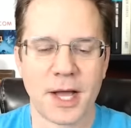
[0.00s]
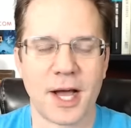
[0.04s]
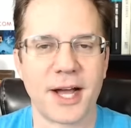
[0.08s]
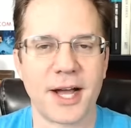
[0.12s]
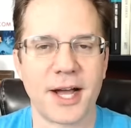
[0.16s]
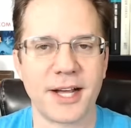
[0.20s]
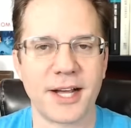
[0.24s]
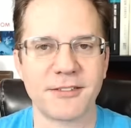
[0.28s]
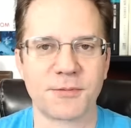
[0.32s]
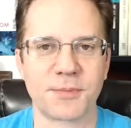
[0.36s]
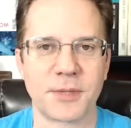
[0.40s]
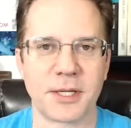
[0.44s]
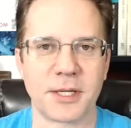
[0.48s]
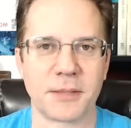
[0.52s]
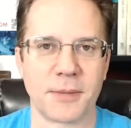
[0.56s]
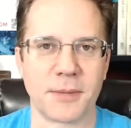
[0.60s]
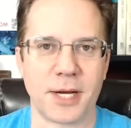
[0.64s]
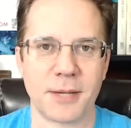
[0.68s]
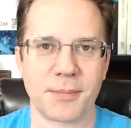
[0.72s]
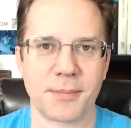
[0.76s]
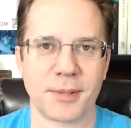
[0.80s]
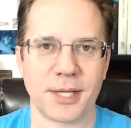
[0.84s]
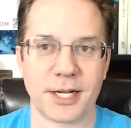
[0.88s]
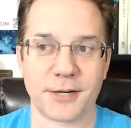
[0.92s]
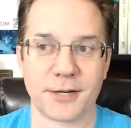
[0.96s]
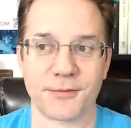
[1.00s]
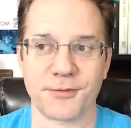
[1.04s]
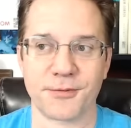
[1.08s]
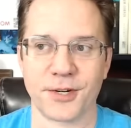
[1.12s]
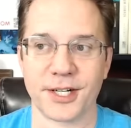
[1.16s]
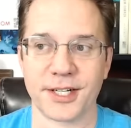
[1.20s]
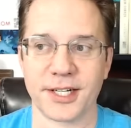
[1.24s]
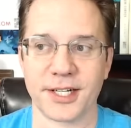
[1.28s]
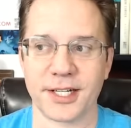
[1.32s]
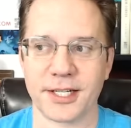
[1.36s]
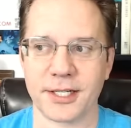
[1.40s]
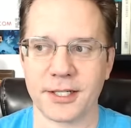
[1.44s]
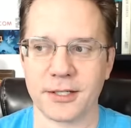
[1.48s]
I spent my Black
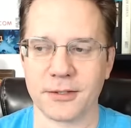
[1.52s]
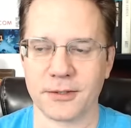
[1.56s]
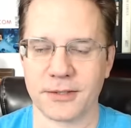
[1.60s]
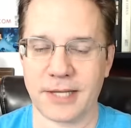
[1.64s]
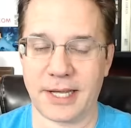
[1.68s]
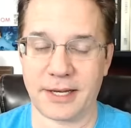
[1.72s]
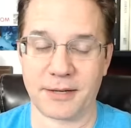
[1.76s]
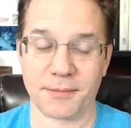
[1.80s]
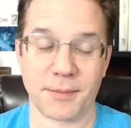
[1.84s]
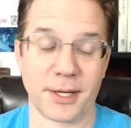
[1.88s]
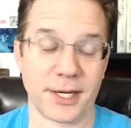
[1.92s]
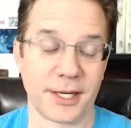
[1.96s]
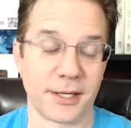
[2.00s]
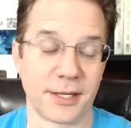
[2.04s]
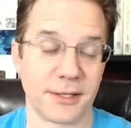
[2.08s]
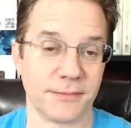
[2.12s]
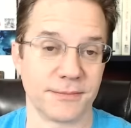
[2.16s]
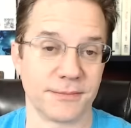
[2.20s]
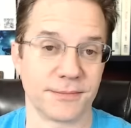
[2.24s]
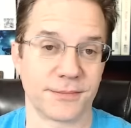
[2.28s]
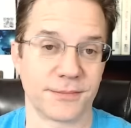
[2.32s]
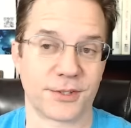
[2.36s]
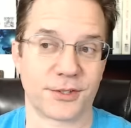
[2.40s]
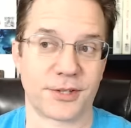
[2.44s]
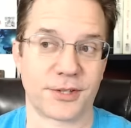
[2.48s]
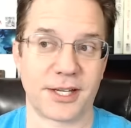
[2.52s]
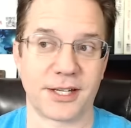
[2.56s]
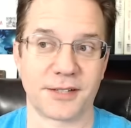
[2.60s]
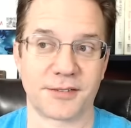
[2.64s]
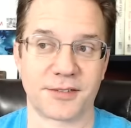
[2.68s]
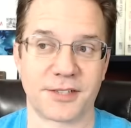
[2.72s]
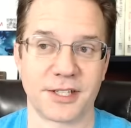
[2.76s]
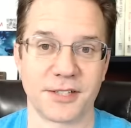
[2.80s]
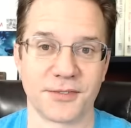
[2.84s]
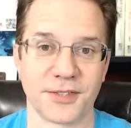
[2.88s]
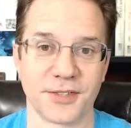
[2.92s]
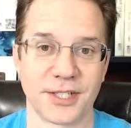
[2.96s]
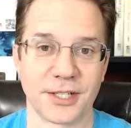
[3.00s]
Friday and my
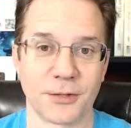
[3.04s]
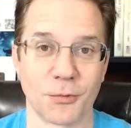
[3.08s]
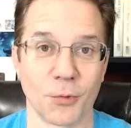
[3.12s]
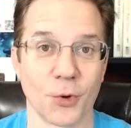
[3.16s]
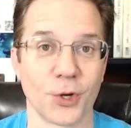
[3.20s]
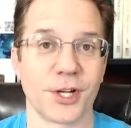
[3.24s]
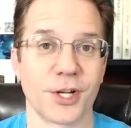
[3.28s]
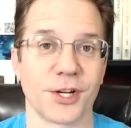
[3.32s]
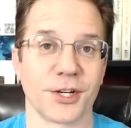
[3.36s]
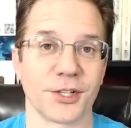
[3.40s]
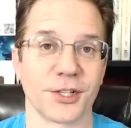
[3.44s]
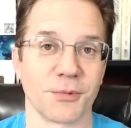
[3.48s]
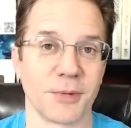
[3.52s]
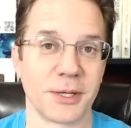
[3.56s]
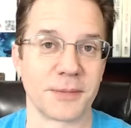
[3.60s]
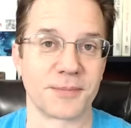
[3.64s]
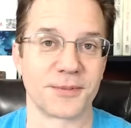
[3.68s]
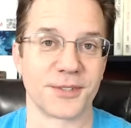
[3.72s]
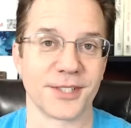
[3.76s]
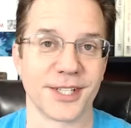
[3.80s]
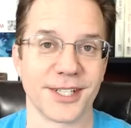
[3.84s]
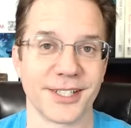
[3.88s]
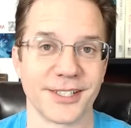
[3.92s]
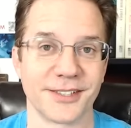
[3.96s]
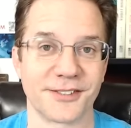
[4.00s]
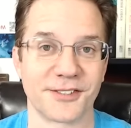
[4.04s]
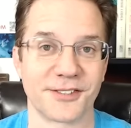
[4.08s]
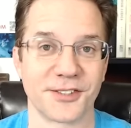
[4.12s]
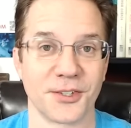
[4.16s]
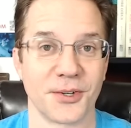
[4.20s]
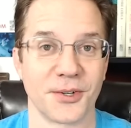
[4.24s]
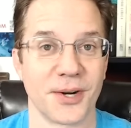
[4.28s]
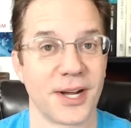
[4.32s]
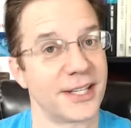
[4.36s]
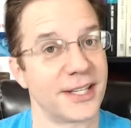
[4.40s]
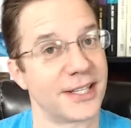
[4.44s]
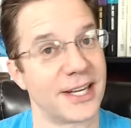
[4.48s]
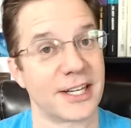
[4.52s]
Thanksgiving working on the website,
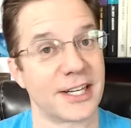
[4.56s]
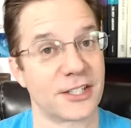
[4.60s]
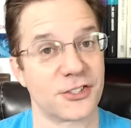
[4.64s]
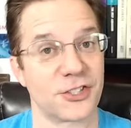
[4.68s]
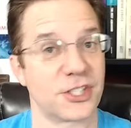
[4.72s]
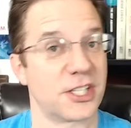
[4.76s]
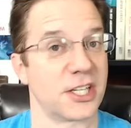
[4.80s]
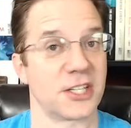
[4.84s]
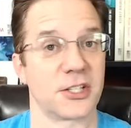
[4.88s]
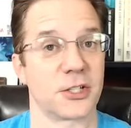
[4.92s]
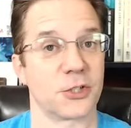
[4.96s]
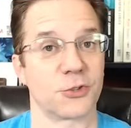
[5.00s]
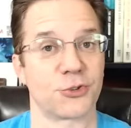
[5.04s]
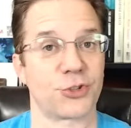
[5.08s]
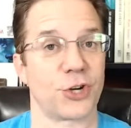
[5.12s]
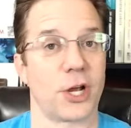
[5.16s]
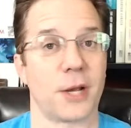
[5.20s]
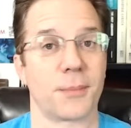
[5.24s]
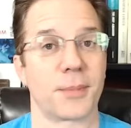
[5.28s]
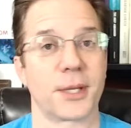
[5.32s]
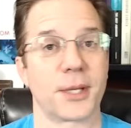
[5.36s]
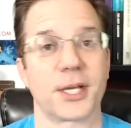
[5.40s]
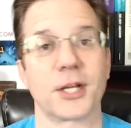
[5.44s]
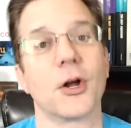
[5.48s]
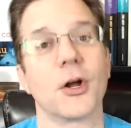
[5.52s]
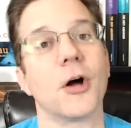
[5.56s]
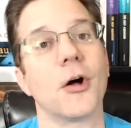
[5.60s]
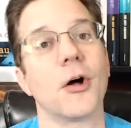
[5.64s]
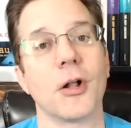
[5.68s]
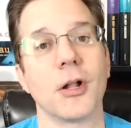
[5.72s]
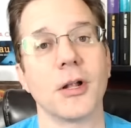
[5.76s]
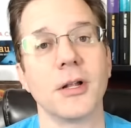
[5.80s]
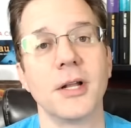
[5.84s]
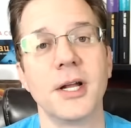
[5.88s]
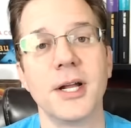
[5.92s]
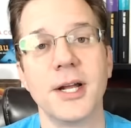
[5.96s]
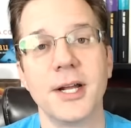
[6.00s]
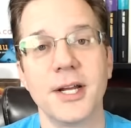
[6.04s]
so I actually didn't go shopping at
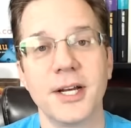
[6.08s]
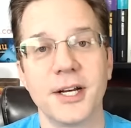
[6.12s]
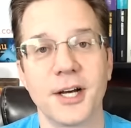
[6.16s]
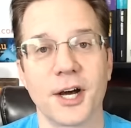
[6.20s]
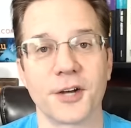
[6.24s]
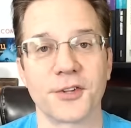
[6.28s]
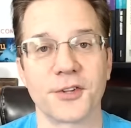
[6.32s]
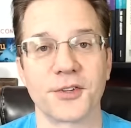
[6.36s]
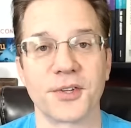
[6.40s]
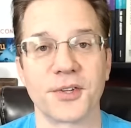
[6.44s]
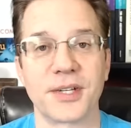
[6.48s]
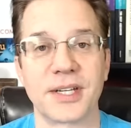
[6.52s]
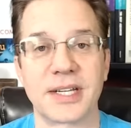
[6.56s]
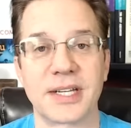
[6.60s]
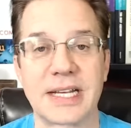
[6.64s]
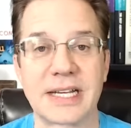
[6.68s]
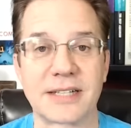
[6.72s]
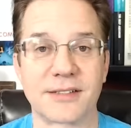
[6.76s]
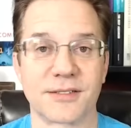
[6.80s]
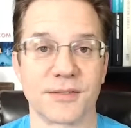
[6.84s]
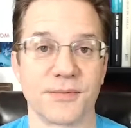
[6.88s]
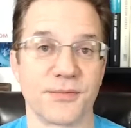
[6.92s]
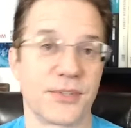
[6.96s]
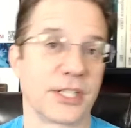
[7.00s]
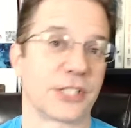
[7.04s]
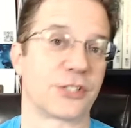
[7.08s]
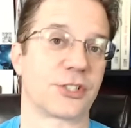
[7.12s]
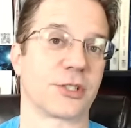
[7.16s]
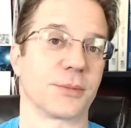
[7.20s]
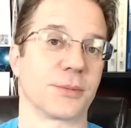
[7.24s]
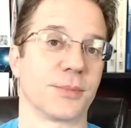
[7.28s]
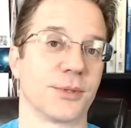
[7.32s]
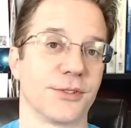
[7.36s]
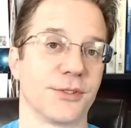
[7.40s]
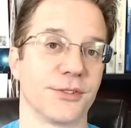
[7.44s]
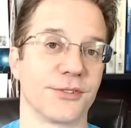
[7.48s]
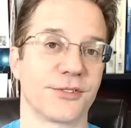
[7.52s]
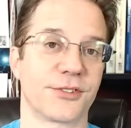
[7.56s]
all other than to get some
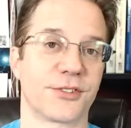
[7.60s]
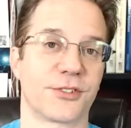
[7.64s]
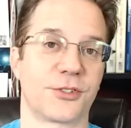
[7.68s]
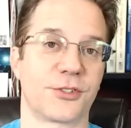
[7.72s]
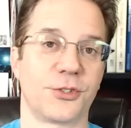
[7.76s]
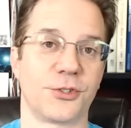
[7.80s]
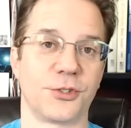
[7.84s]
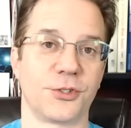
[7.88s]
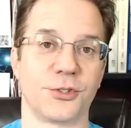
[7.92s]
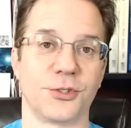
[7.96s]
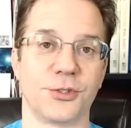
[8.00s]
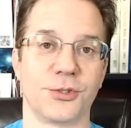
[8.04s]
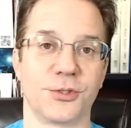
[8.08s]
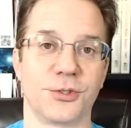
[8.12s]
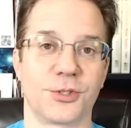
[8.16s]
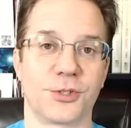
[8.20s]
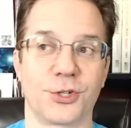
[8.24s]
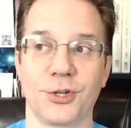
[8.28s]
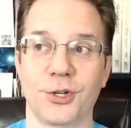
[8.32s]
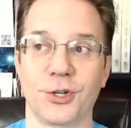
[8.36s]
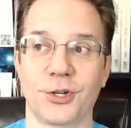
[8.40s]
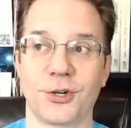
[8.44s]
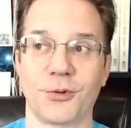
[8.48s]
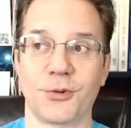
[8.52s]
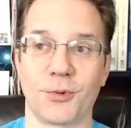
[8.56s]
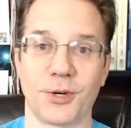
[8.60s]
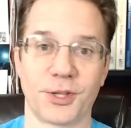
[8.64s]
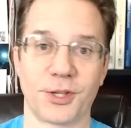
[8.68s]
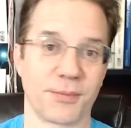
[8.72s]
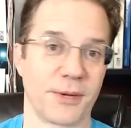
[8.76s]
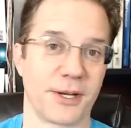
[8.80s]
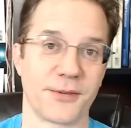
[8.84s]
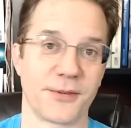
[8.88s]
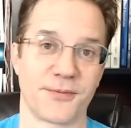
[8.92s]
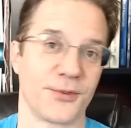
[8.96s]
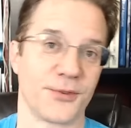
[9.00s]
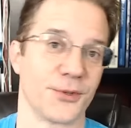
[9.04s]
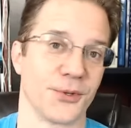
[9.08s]
vegetables to cook with
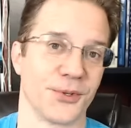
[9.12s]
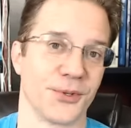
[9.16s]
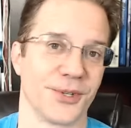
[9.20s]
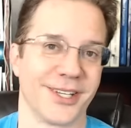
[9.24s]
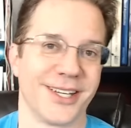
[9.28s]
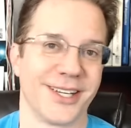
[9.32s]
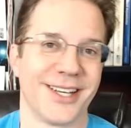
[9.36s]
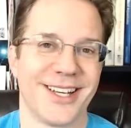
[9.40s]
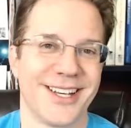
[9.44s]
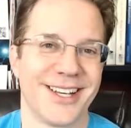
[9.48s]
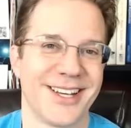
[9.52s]
my food.